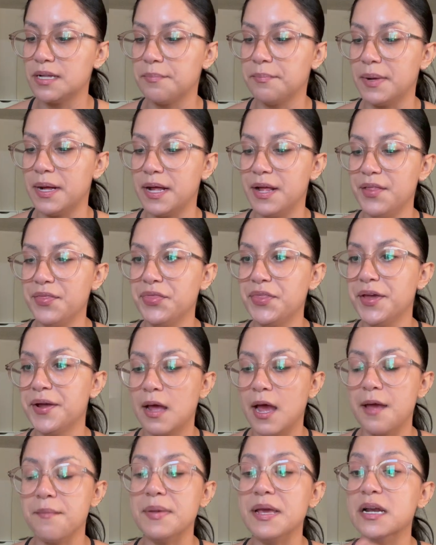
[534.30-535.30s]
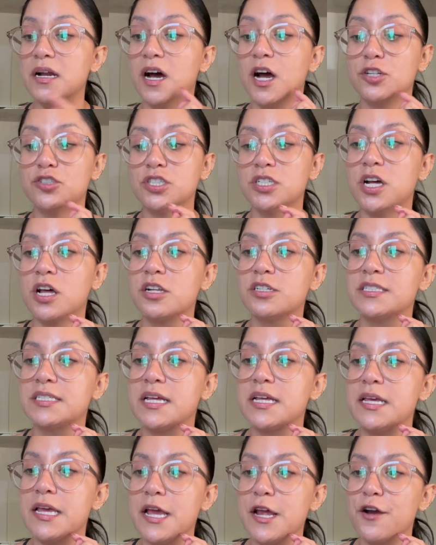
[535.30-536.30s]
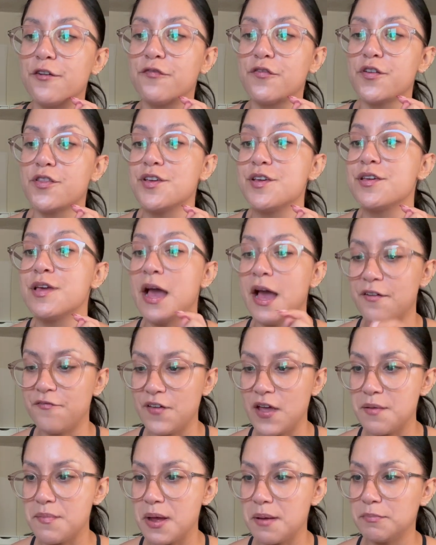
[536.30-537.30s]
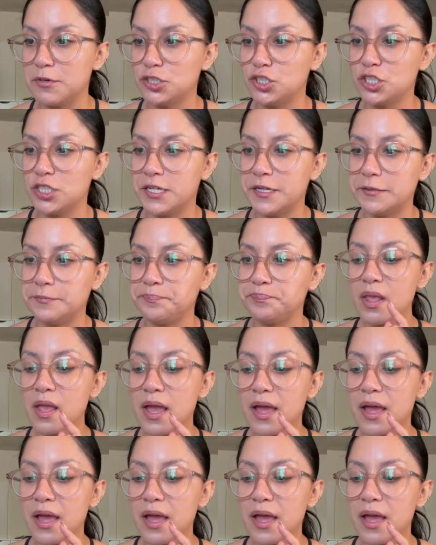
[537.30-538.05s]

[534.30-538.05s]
a month. I mean, a $100 a year for the cafe membership